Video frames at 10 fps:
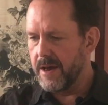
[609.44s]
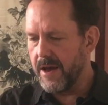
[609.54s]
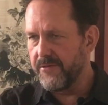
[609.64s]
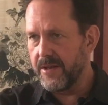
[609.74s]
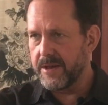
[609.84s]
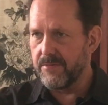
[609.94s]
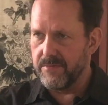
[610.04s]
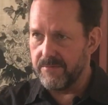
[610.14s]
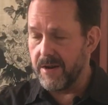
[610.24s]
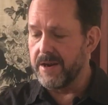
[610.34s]
I feel
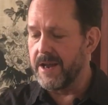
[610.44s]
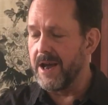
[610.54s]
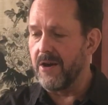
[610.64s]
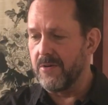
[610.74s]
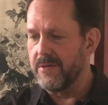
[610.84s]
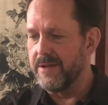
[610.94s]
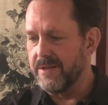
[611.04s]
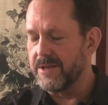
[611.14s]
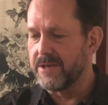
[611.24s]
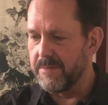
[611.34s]
like right now
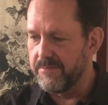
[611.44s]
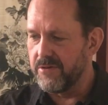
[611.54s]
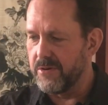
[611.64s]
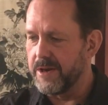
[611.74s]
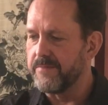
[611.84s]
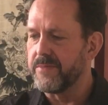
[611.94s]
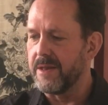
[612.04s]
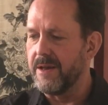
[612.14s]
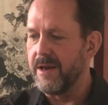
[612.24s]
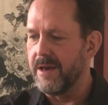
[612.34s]
in this brewing,
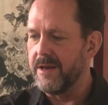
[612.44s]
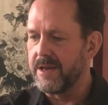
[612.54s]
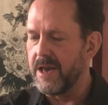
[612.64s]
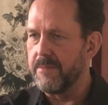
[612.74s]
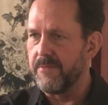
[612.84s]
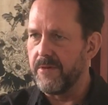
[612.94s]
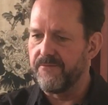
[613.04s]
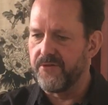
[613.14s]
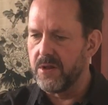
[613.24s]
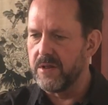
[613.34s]
it came
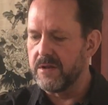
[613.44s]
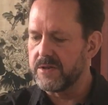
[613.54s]
full